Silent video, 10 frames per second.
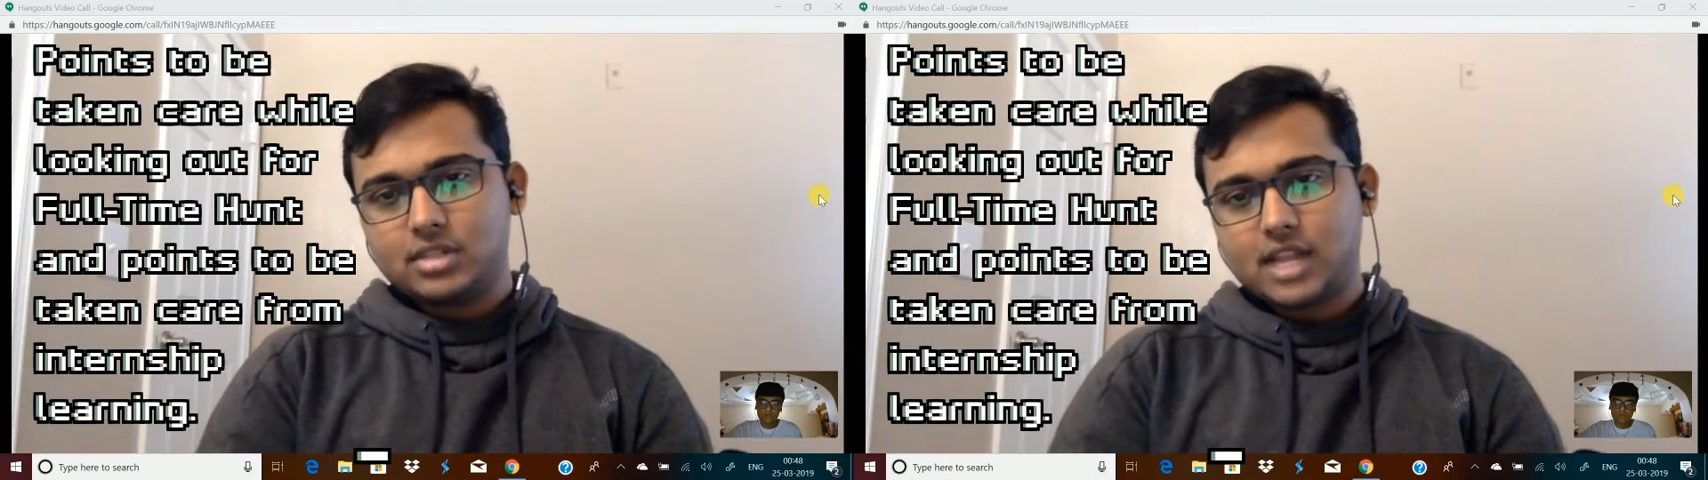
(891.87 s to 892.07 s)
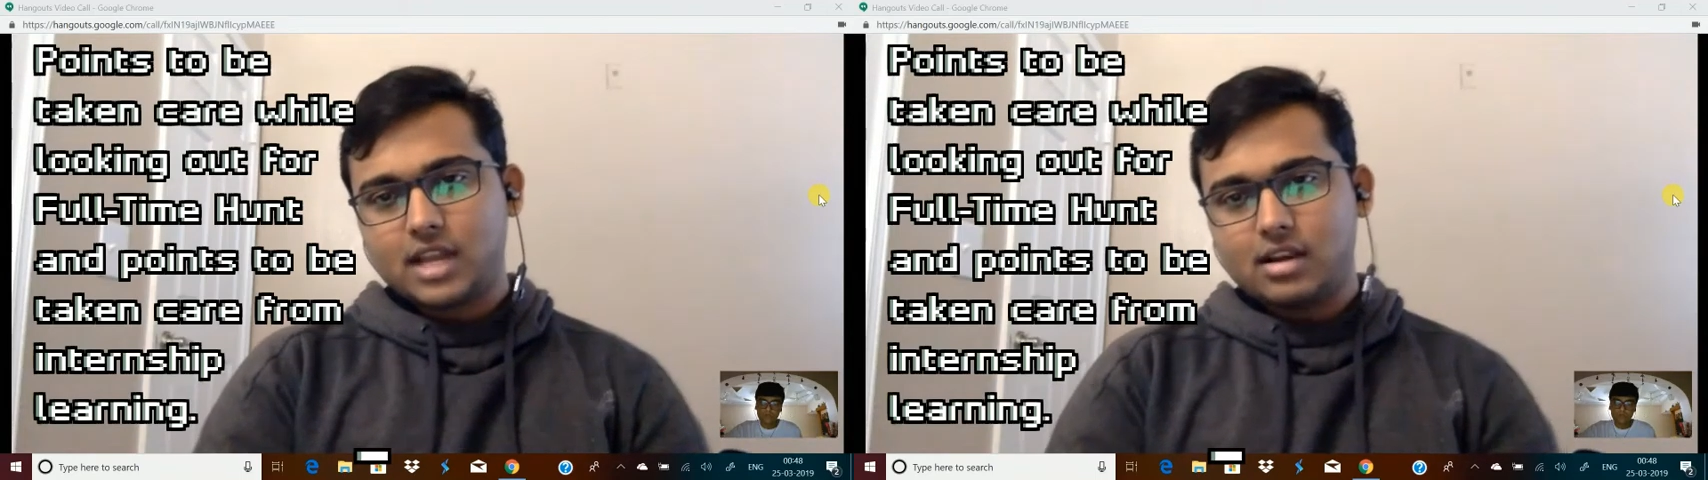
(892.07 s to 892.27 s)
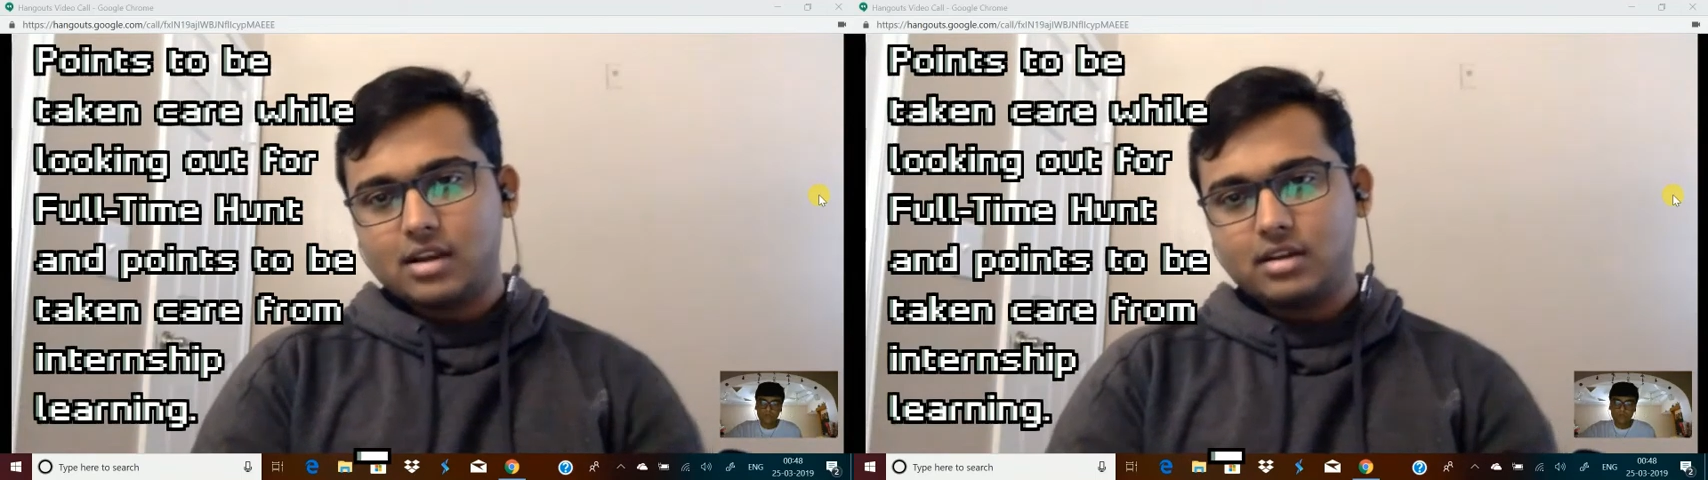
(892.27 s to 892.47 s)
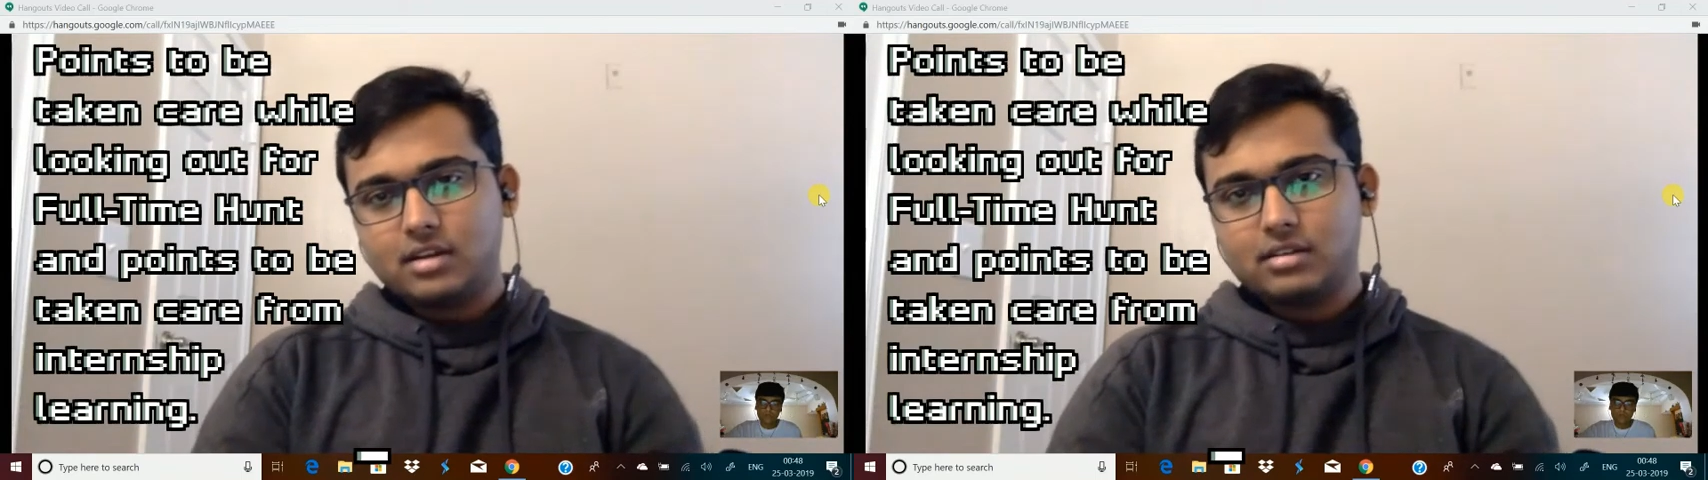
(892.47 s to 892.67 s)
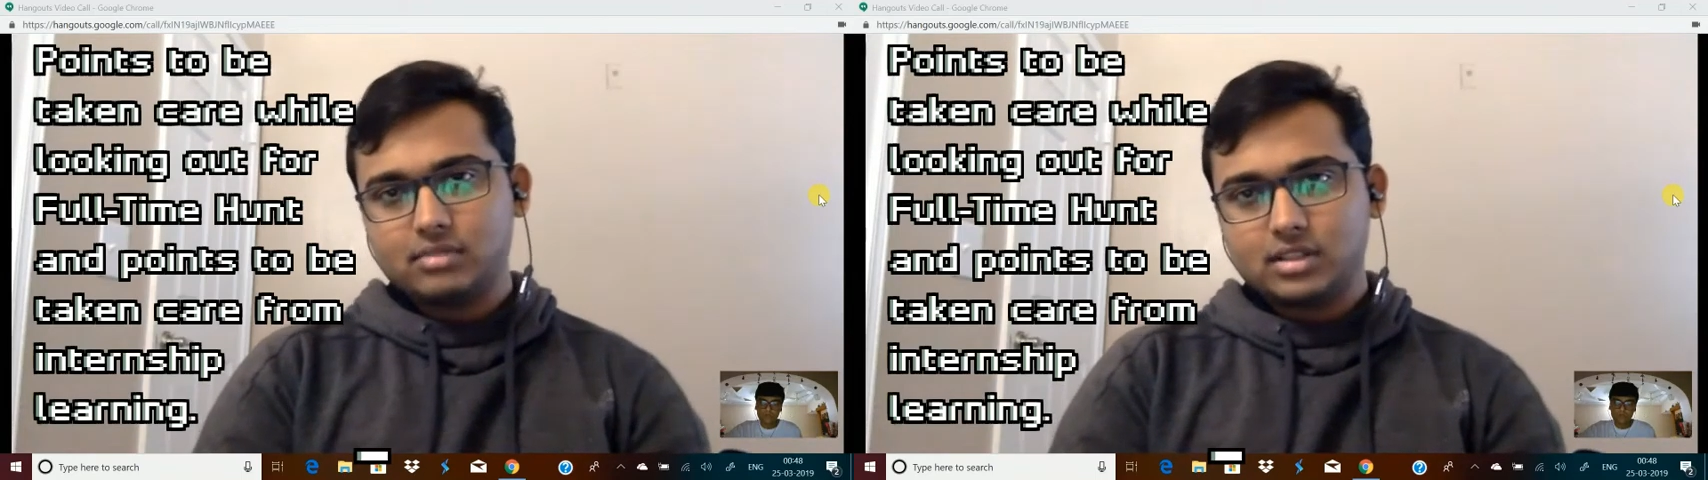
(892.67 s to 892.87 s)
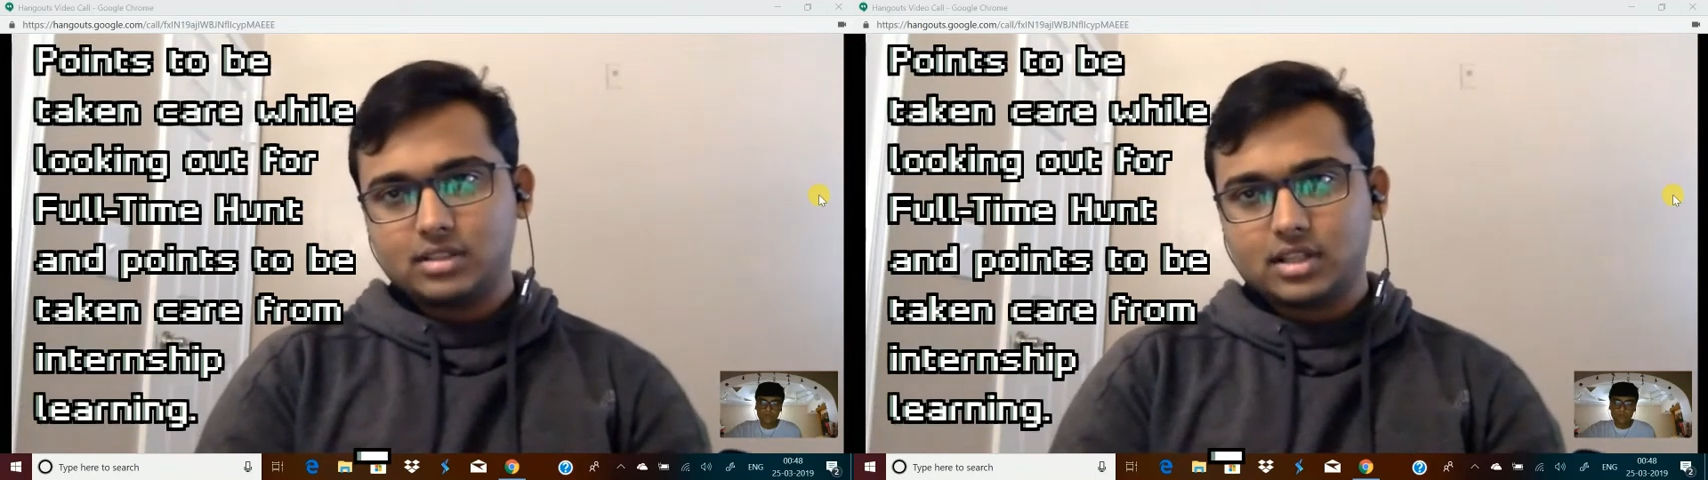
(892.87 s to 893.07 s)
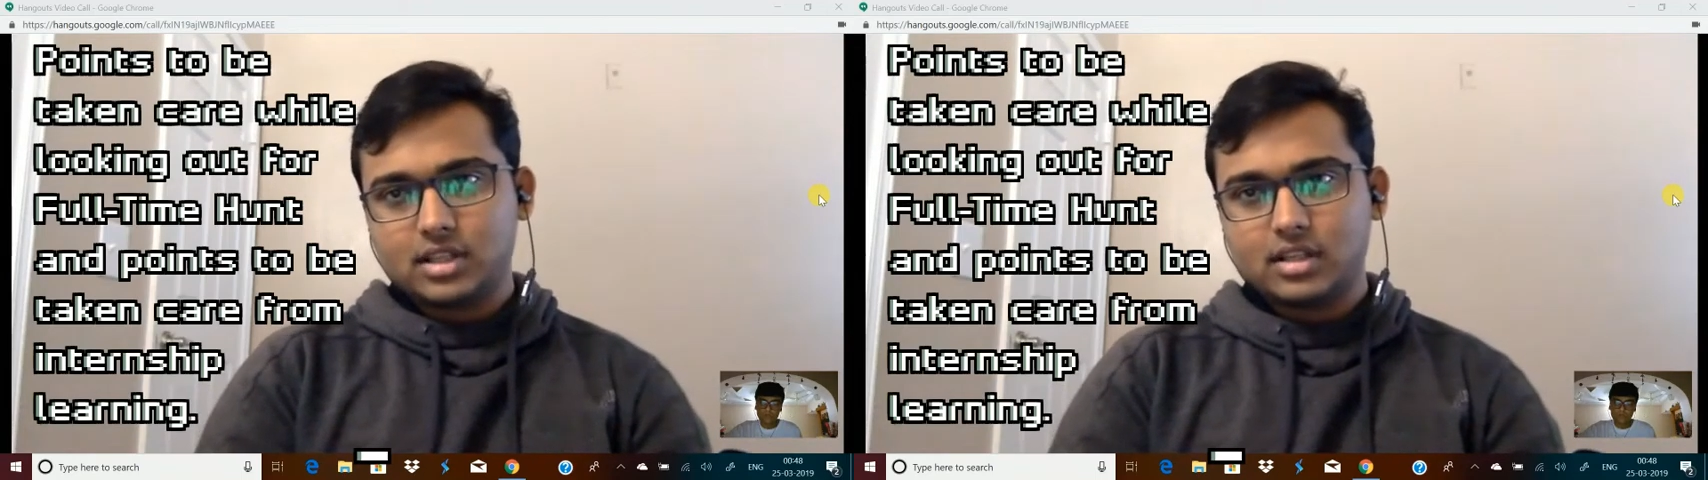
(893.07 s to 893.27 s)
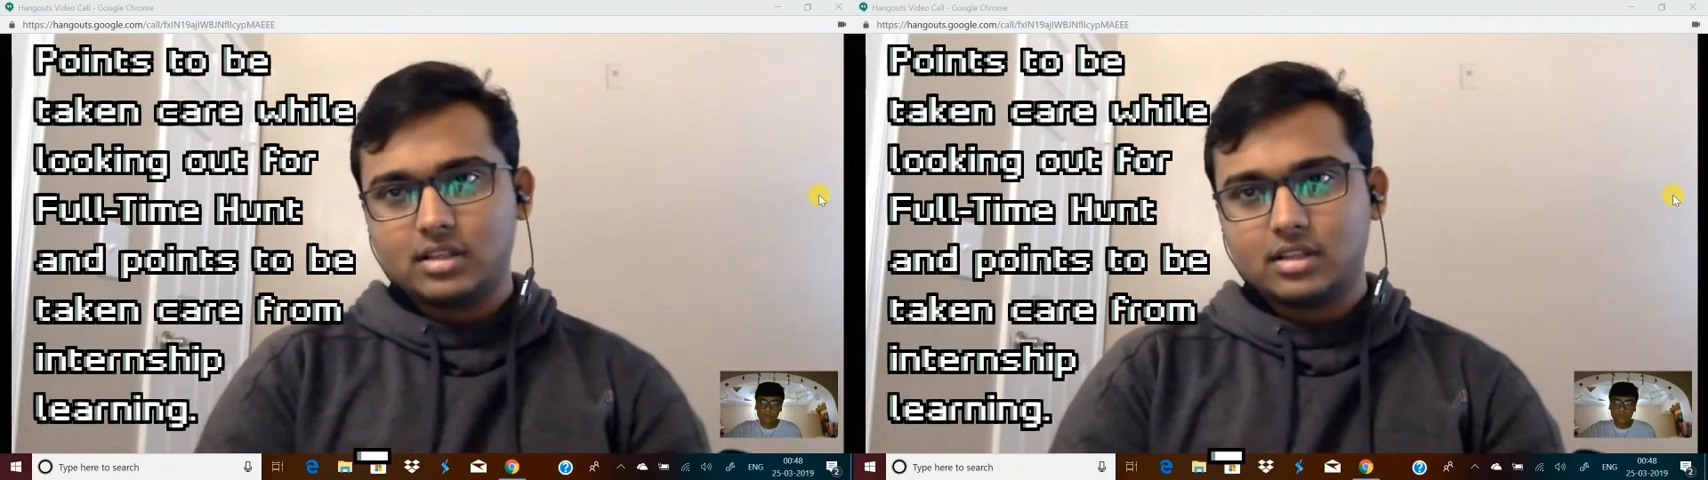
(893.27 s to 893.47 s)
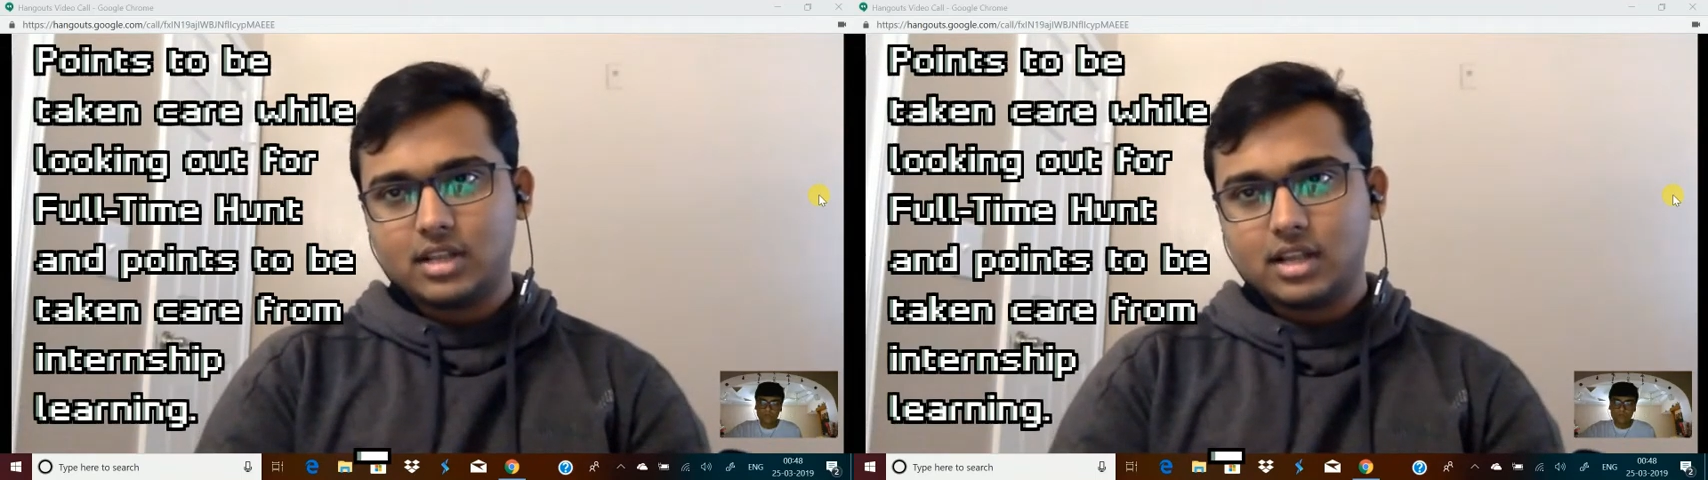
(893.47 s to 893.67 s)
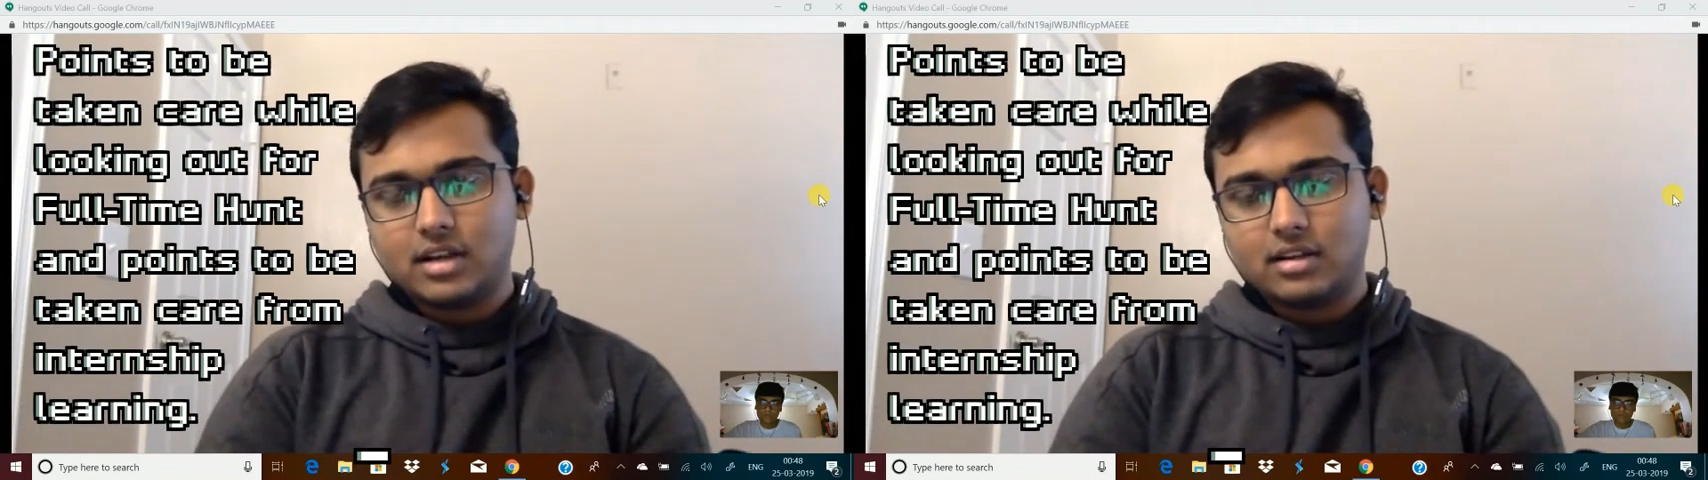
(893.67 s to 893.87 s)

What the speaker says: I learned this thing that